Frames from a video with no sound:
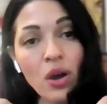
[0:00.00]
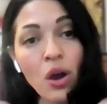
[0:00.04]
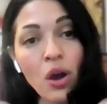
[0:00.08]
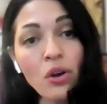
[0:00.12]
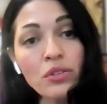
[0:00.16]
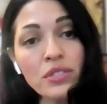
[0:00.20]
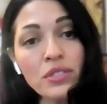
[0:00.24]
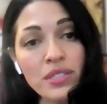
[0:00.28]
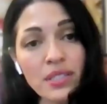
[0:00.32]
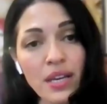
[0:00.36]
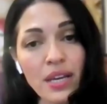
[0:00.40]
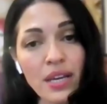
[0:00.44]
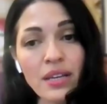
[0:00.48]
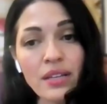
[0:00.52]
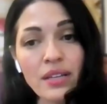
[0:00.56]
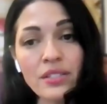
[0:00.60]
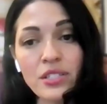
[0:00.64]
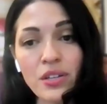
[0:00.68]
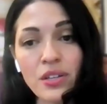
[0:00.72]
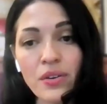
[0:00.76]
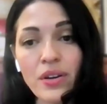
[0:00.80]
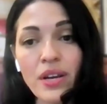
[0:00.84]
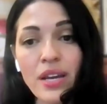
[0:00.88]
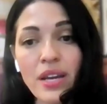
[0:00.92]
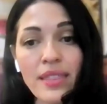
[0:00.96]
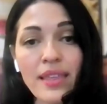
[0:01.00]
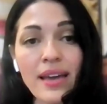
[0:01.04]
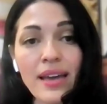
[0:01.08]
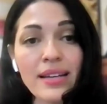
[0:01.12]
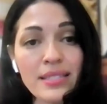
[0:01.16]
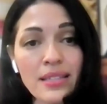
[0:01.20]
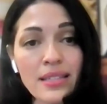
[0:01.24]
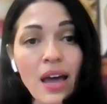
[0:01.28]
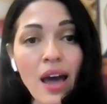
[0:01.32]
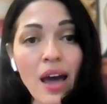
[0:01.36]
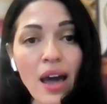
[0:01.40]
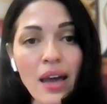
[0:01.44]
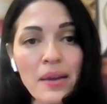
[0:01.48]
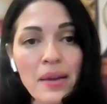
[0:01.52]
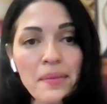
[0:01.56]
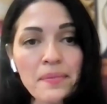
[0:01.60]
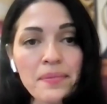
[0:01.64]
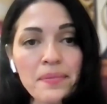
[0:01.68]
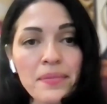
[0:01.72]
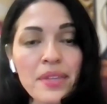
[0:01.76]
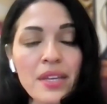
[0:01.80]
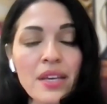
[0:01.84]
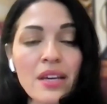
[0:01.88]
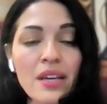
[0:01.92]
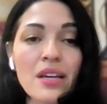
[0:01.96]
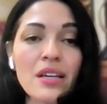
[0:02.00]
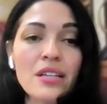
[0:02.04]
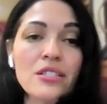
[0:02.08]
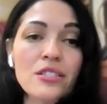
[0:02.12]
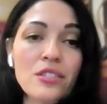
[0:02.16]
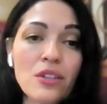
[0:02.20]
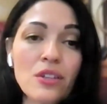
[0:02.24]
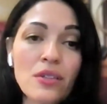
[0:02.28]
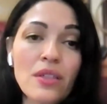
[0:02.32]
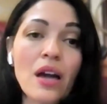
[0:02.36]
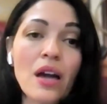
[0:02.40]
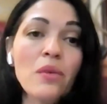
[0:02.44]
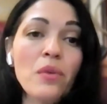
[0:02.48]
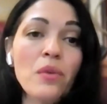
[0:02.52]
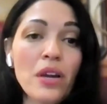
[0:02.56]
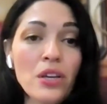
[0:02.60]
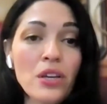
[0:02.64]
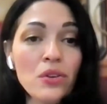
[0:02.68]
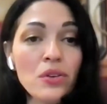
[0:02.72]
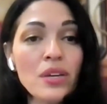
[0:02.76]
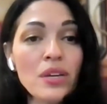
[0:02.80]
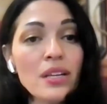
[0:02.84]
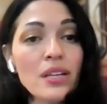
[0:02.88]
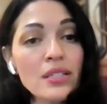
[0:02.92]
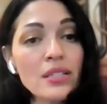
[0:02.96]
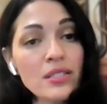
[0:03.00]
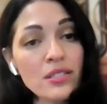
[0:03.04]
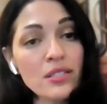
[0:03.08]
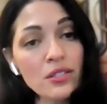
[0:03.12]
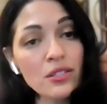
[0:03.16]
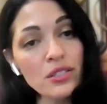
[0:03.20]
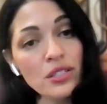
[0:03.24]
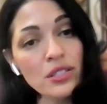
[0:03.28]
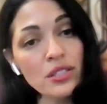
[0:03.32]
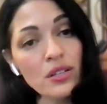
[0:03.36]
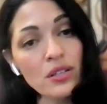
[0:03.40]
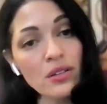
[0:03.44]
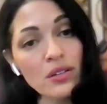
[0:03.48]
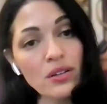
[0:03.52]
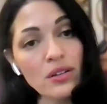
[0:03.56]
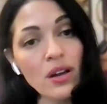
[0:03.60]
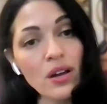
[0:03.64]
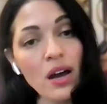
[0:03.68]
hosting during that time. So that way you can still